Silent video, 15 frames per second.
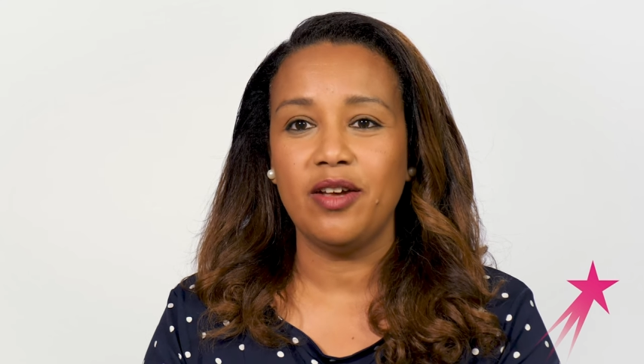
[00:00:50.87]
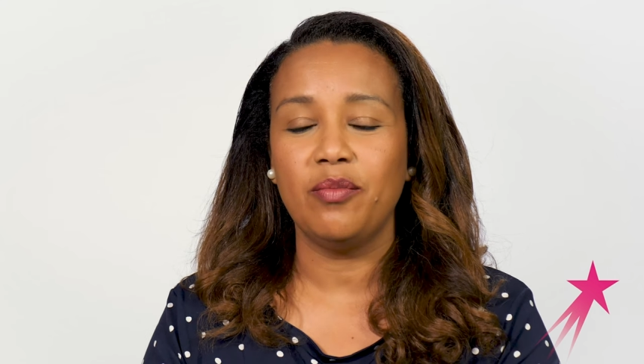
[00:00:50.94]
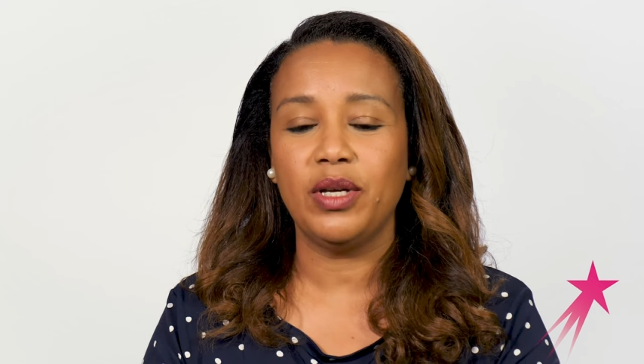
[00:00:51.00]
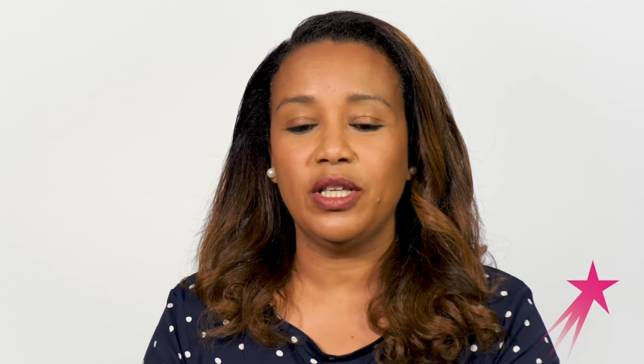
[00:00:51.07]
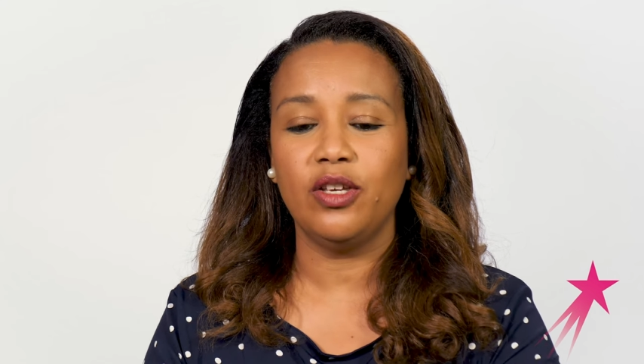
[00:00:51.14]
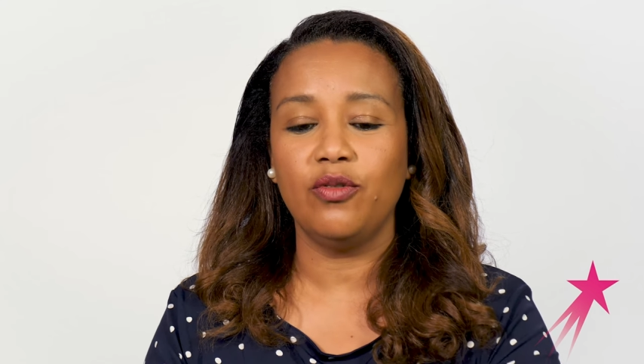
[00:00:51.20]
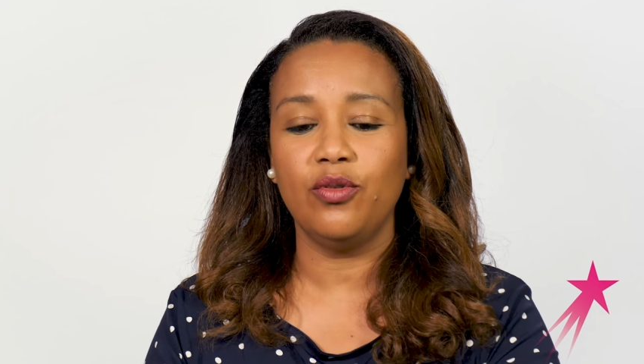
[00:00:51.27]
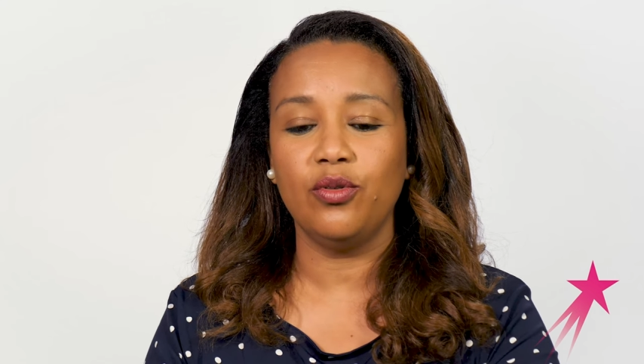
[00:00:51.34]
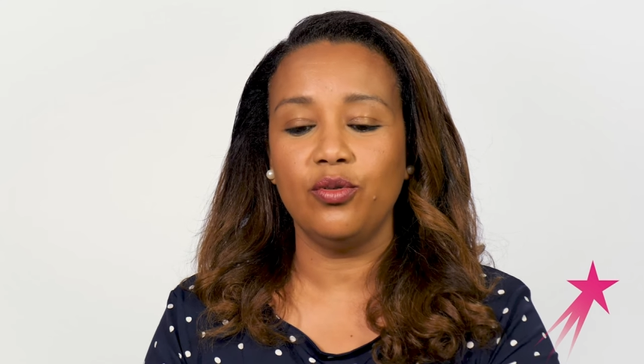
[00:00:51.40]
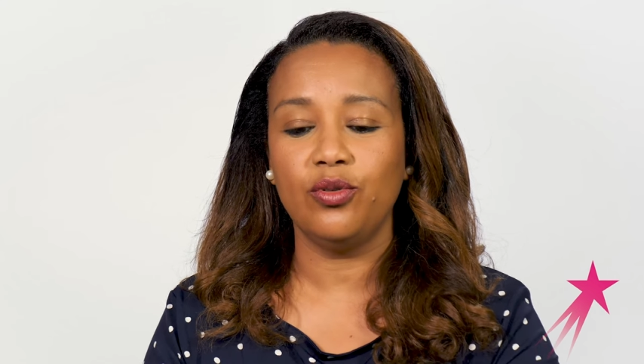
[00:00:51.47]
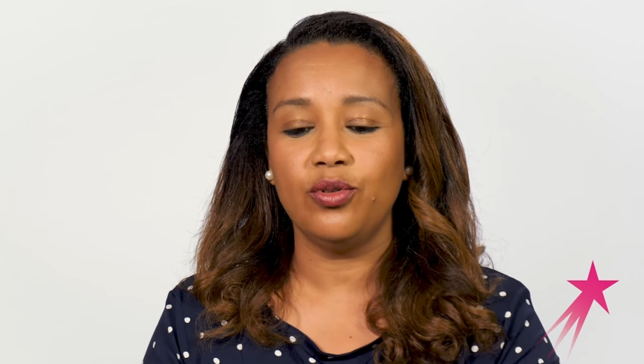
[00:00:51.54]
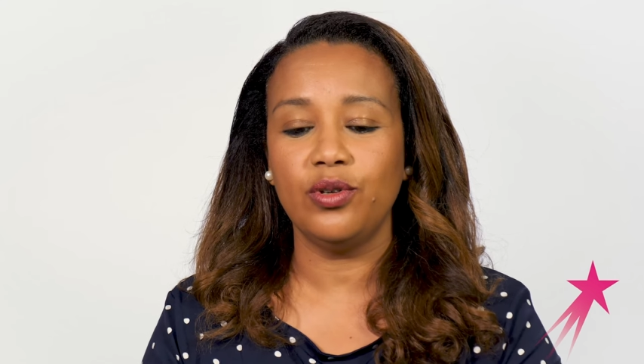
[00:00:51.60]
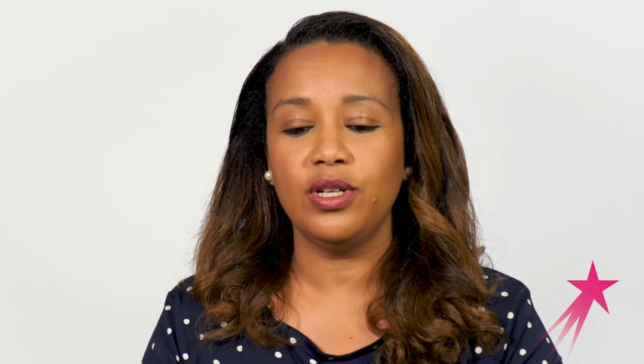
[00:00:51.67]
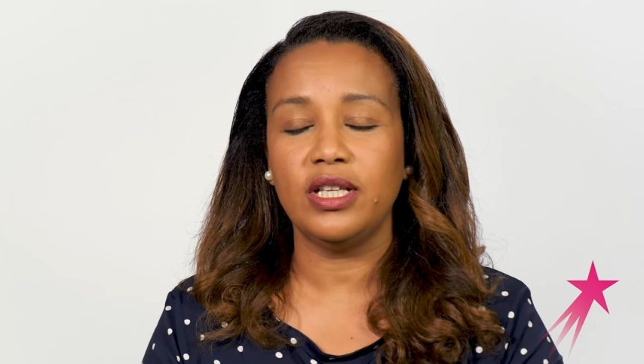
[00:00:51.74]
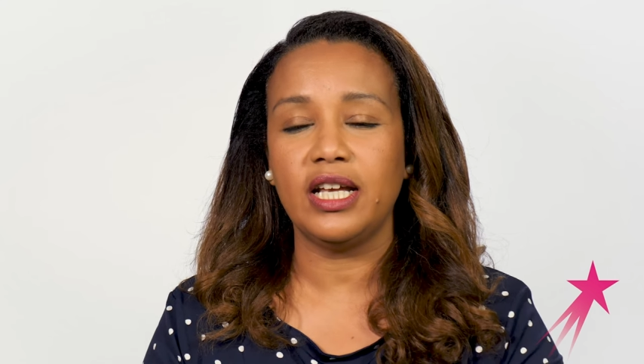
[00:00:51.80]
but if you
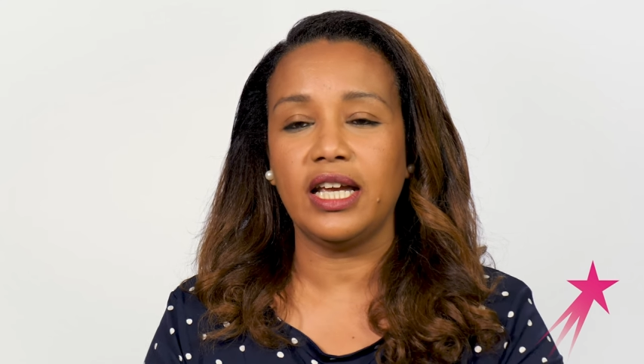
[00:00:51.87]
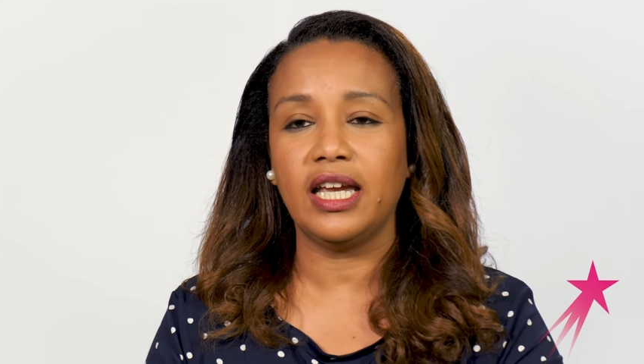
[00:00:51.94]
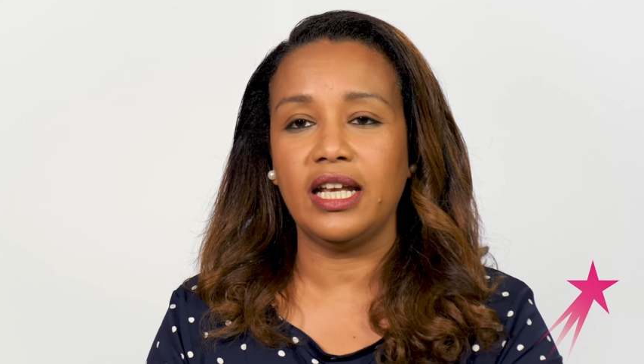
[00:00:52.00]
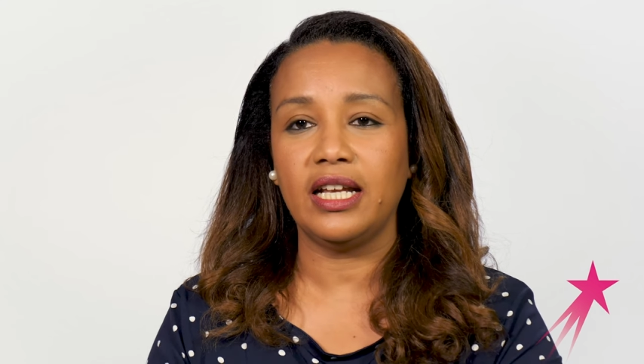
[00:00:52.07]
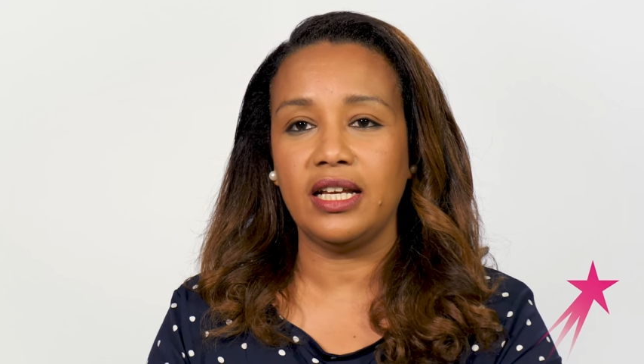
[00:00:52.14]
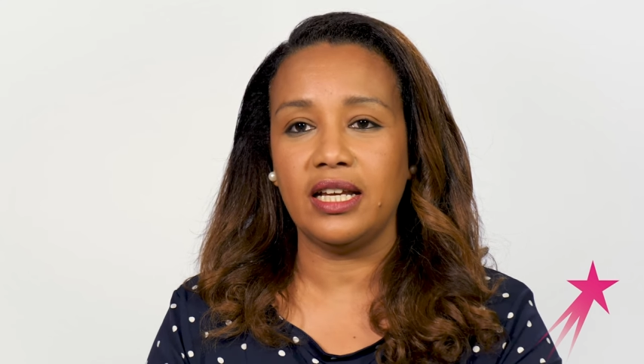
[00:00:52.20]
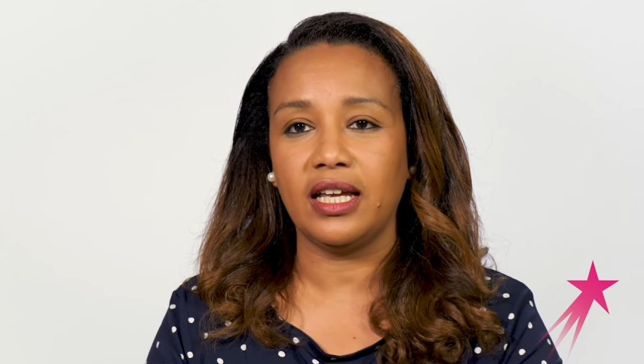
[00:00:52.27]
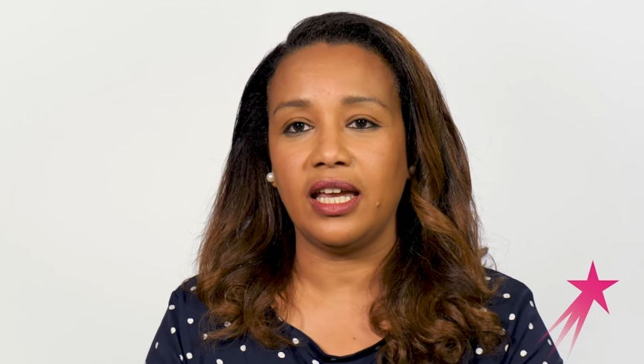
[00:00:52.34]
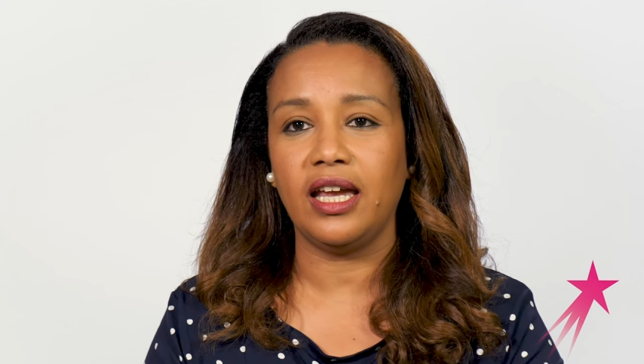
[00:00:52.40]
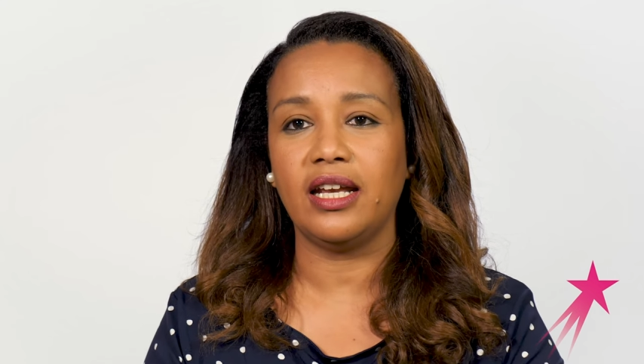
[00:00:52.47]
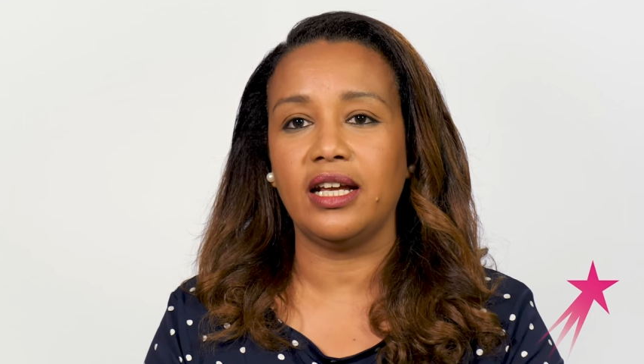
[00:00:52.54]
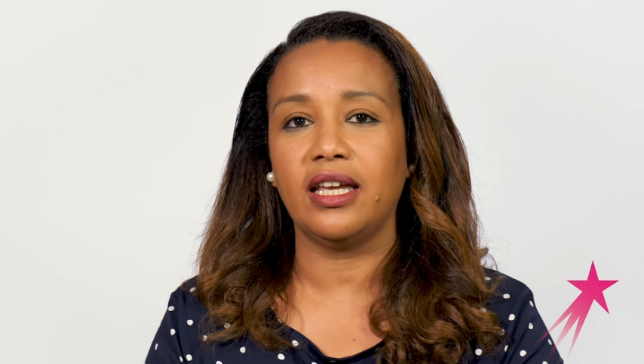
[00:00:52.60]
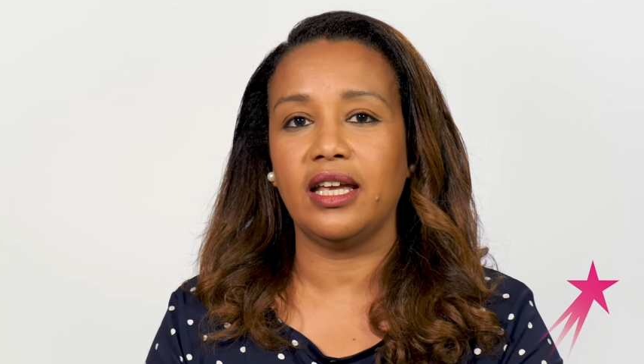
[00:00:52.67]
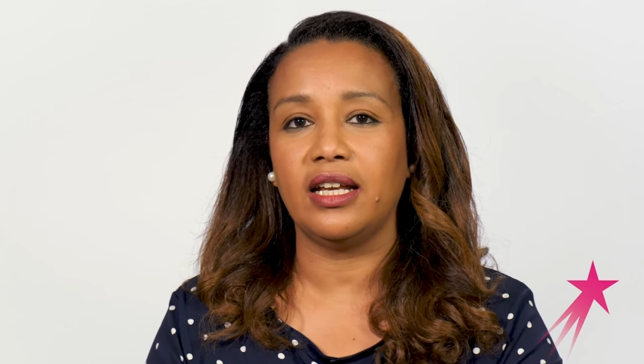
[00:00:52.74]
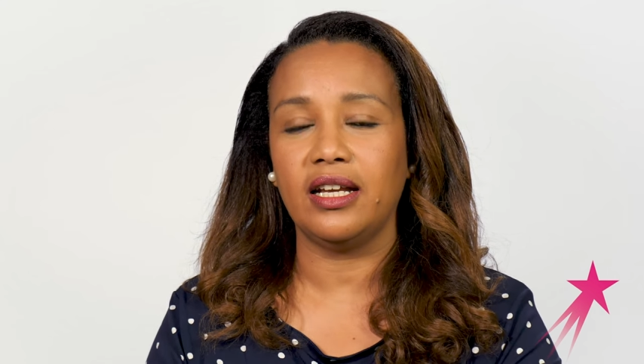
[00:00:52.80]
do it again and again,
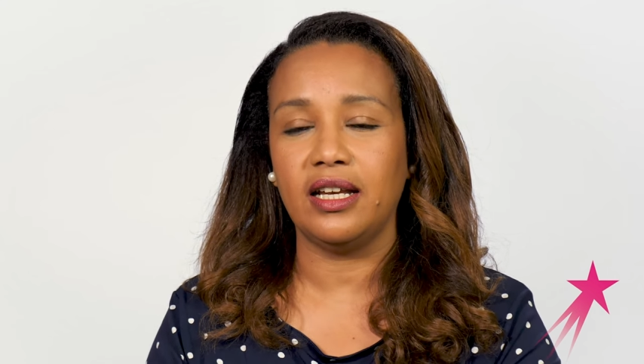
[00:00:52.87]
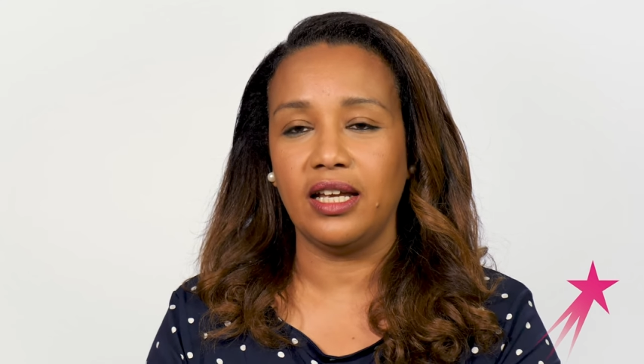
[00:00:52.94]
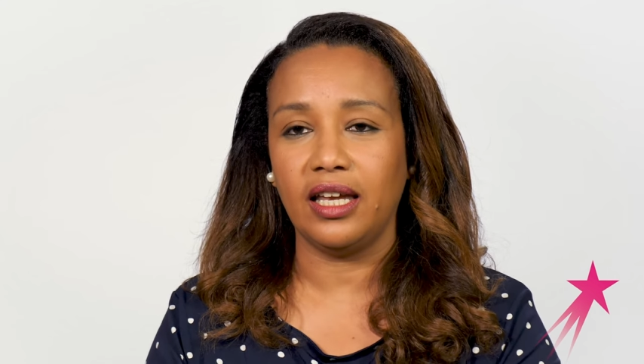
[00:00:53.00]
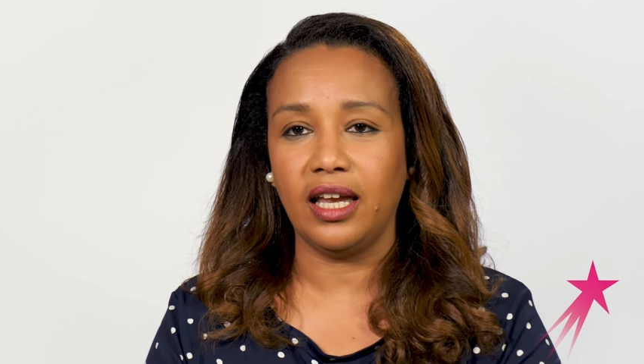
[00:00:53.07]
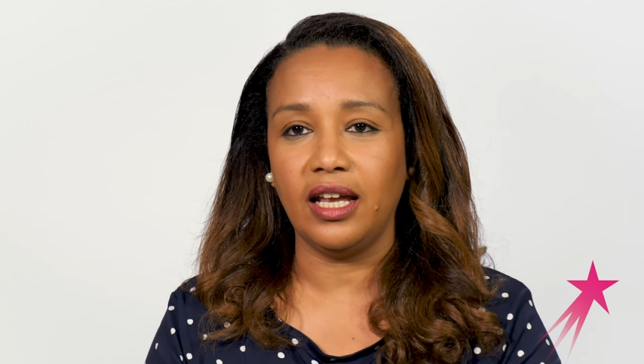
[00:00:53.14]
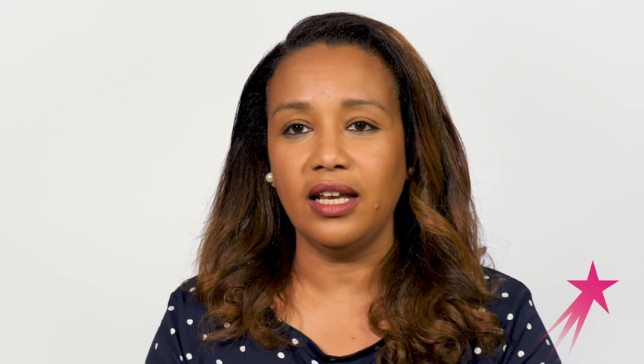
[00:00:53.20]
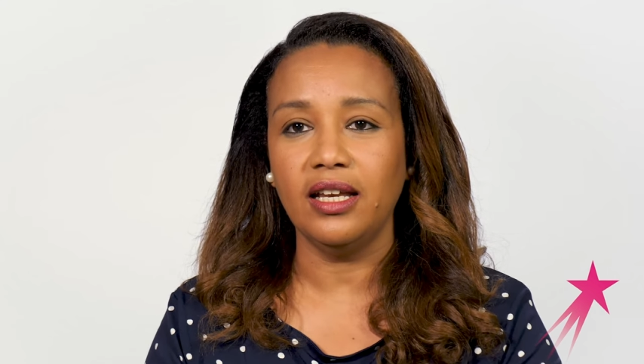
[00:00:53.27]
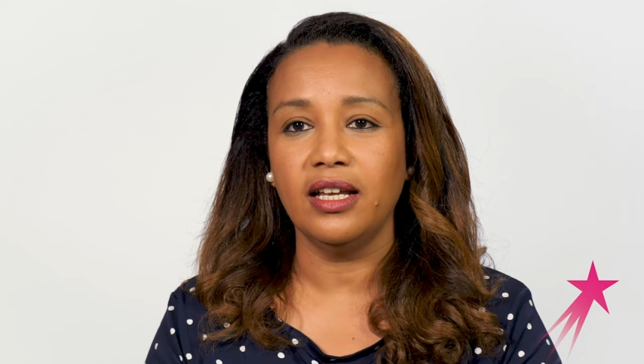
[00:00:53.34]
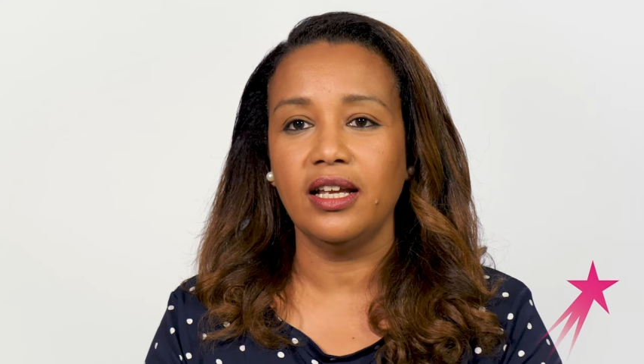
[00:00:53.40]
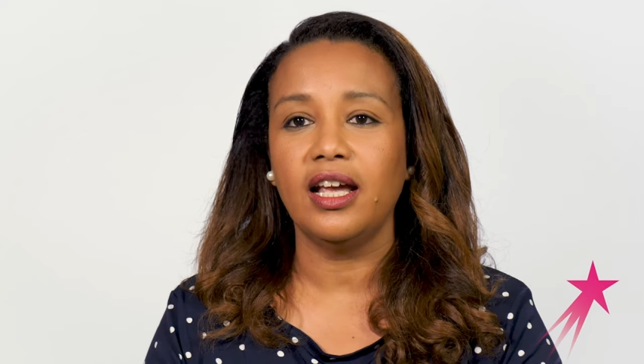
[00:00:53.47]
again and again,